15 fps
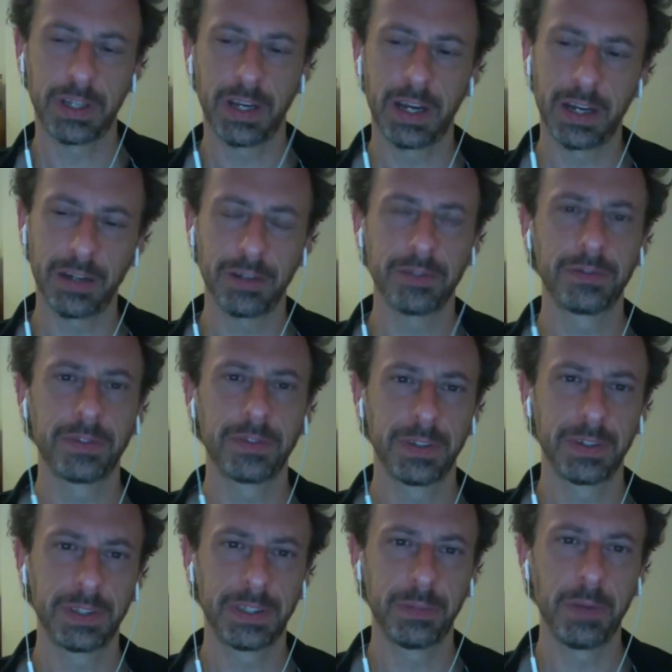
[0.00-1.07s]
kind of
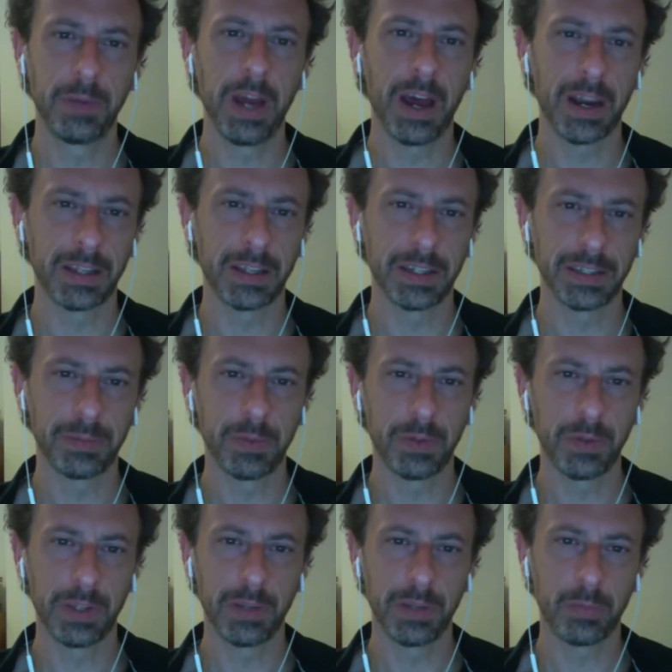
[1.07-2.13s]
similarities
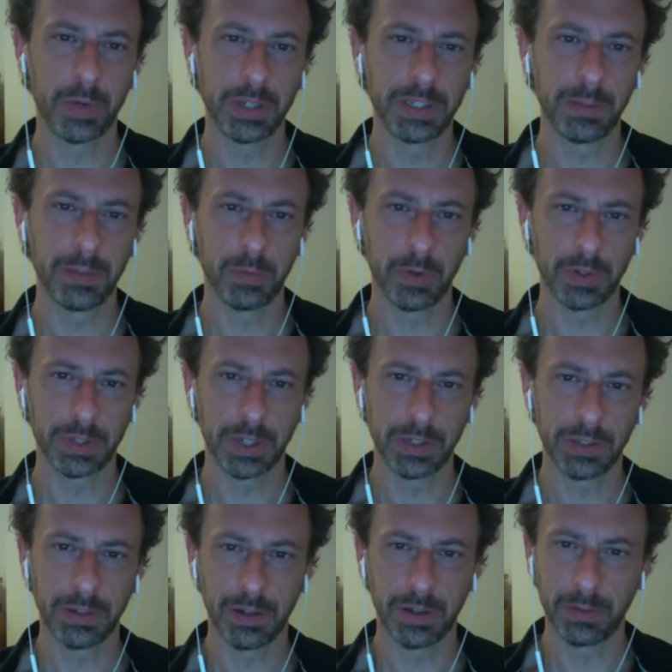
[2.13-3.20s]
between the principles and
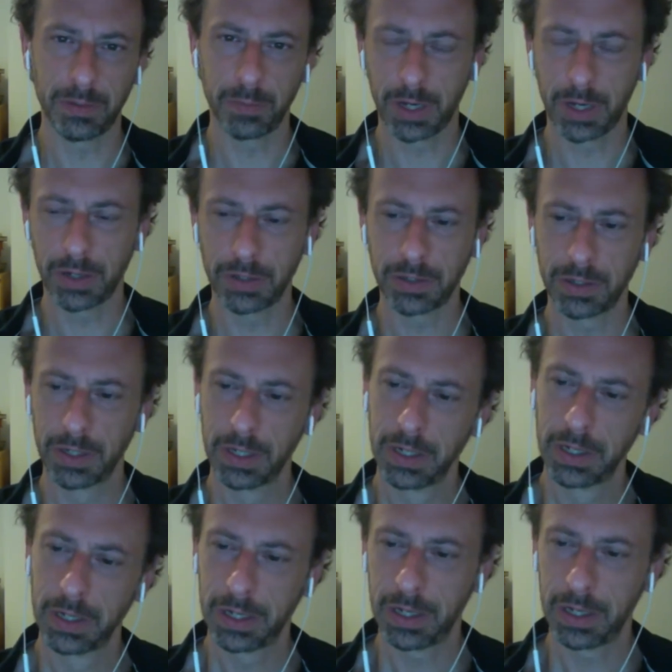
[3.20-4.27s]
so on, because
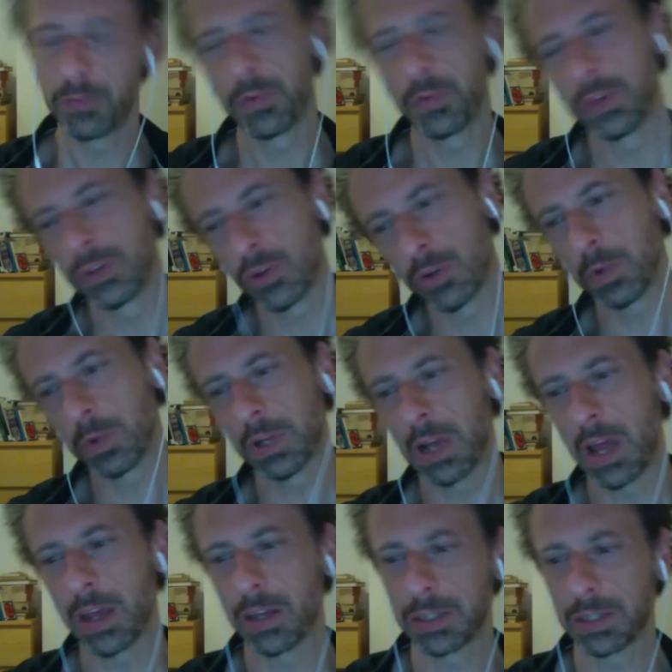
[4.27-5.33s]
if we interpret
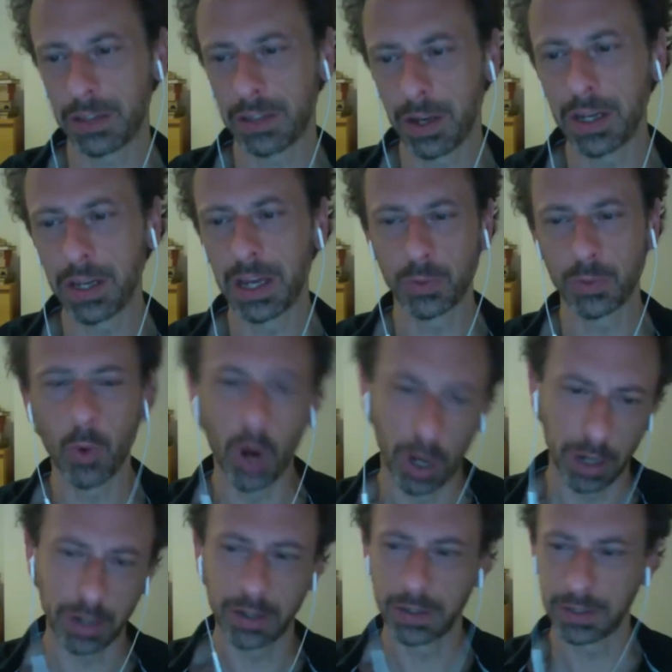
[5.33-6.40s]
like studying as
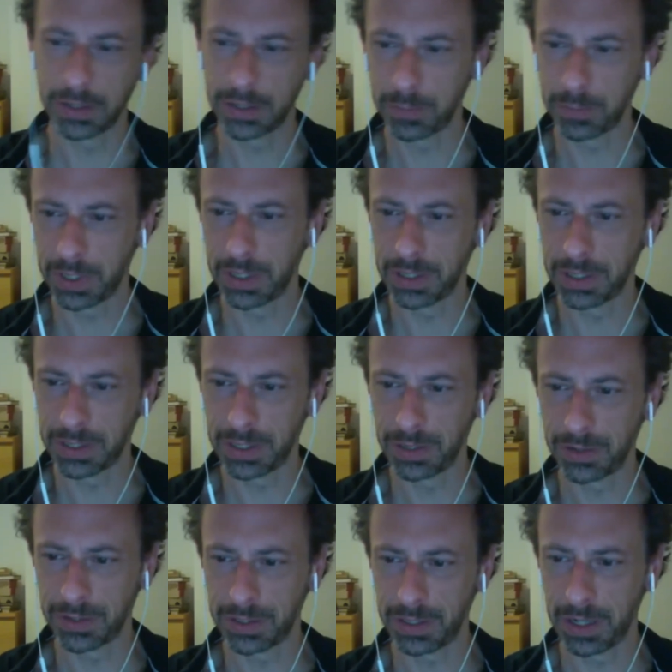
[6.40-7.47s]
work in some sense and
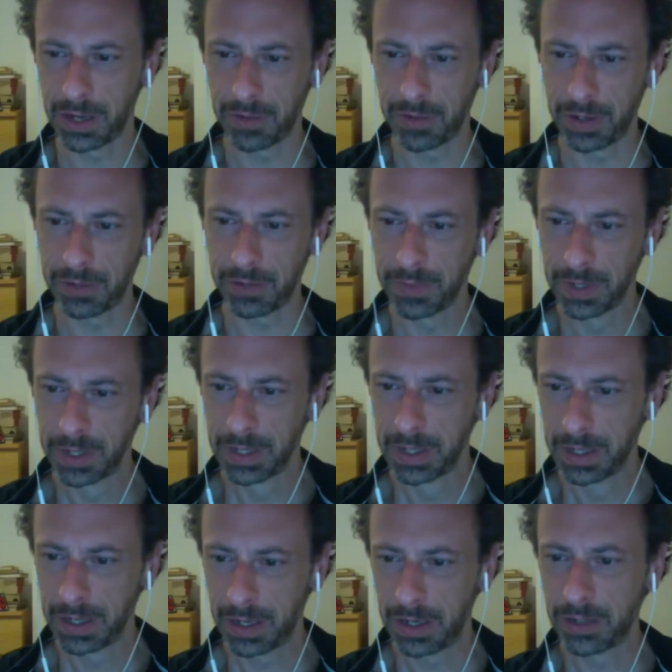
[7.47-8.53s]
to see how a yeah.
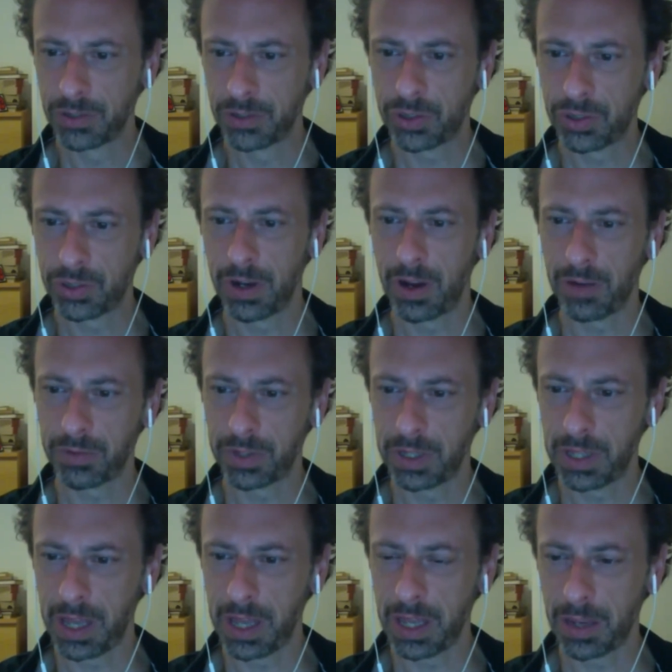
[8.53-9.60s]
and of the
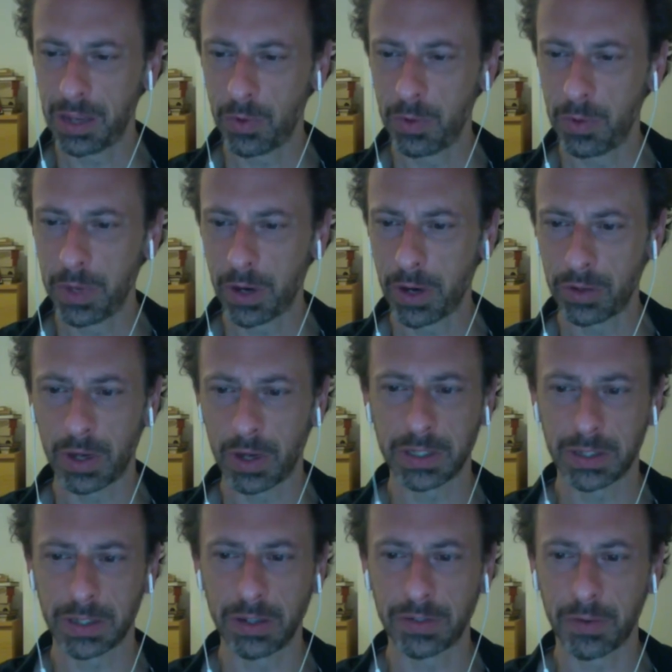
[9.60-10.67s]
data will mirror the
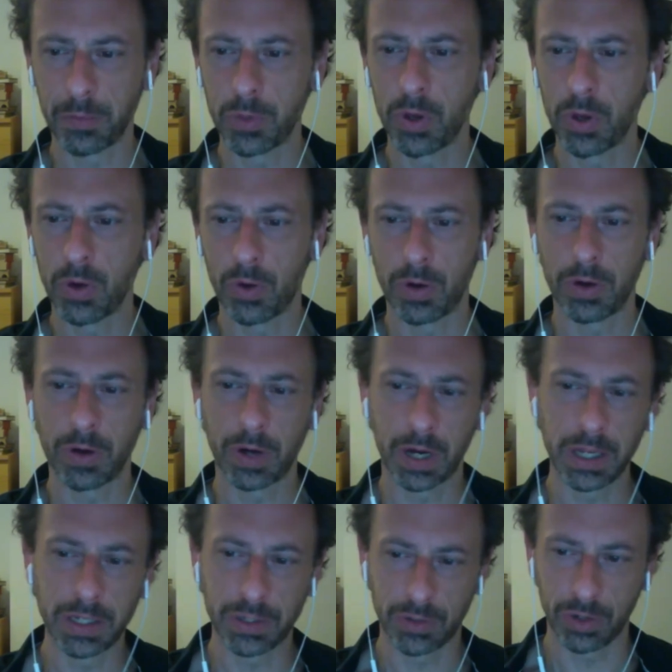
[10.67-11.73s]
results from your
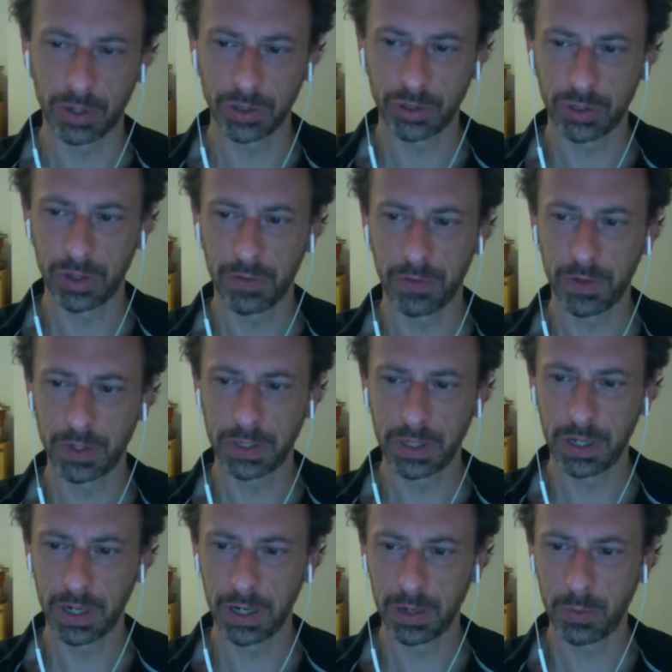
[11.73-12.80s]
research. The first
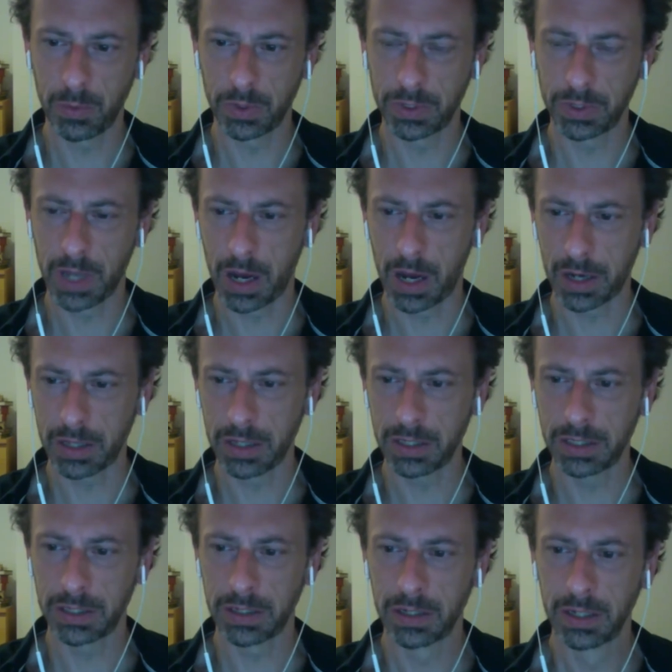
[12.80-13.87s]
year was the
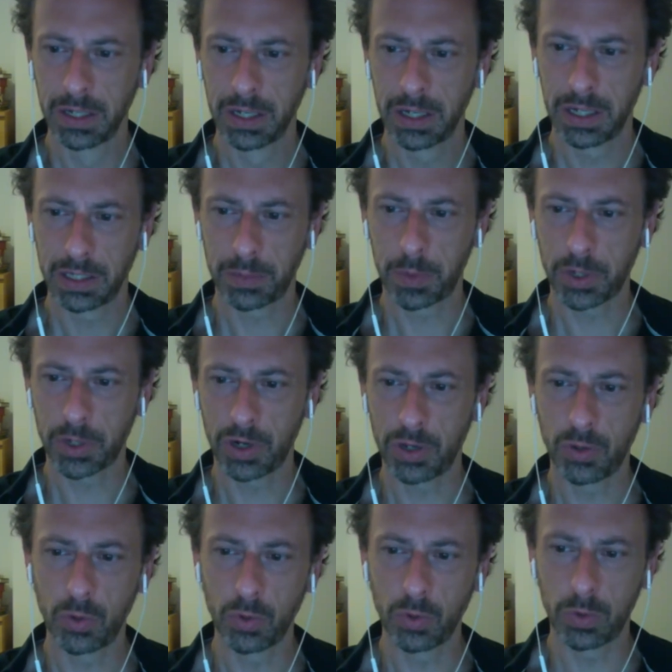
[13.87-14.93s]
hardest especially
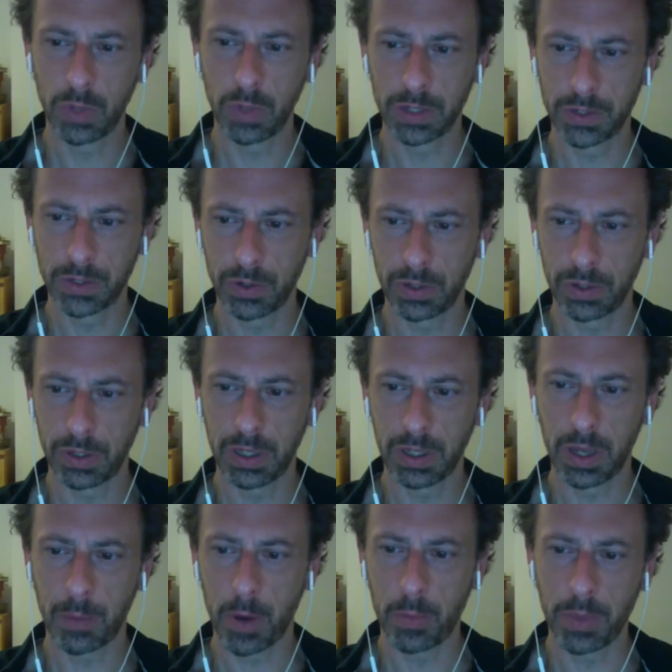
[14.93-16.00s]
due to the uncertainty
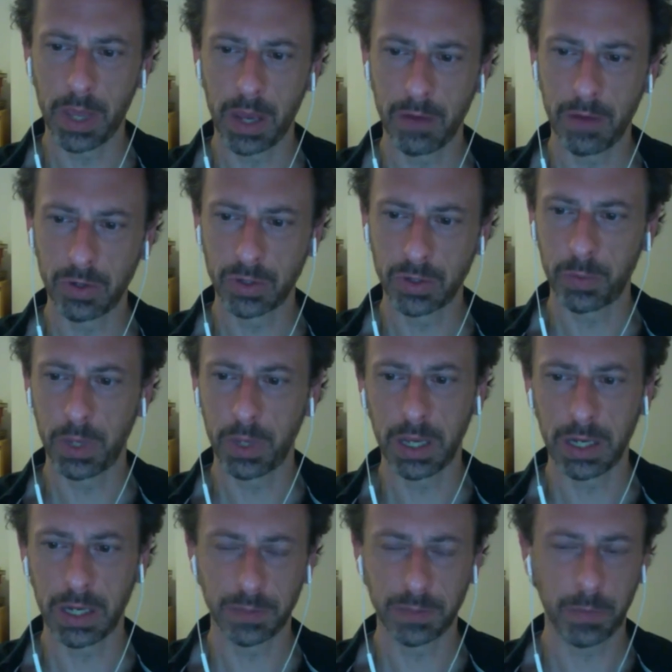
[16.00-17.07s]
about behavior,
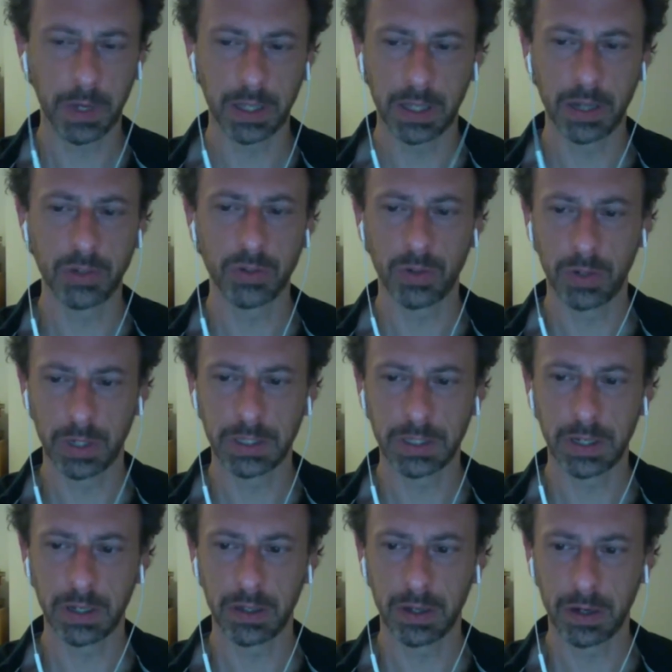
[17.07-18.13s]
speaking expectation,
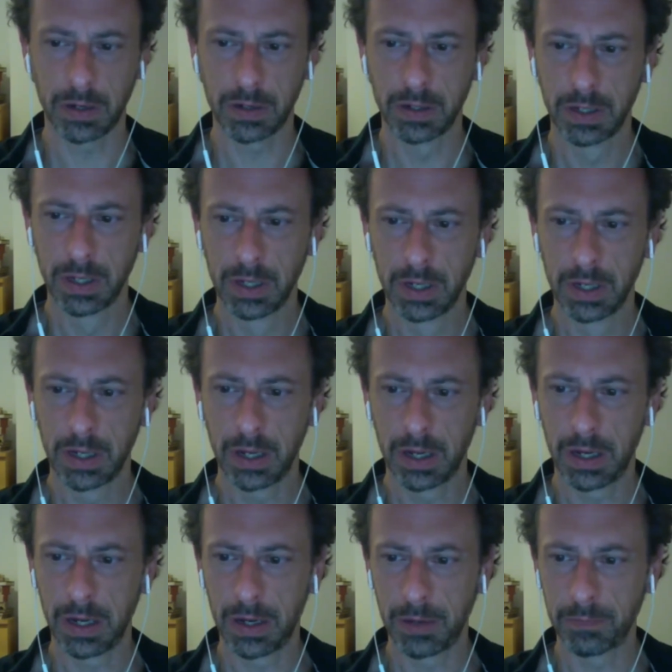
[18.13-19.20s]
etc.
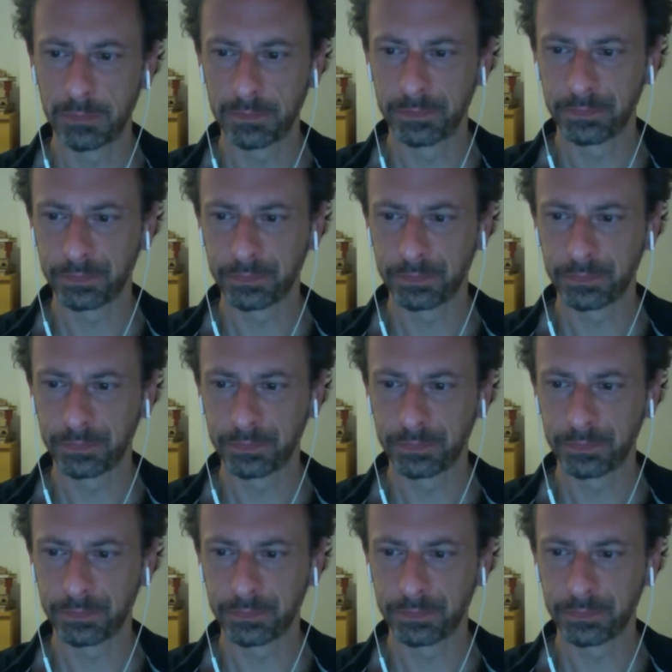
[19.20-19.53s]
Um,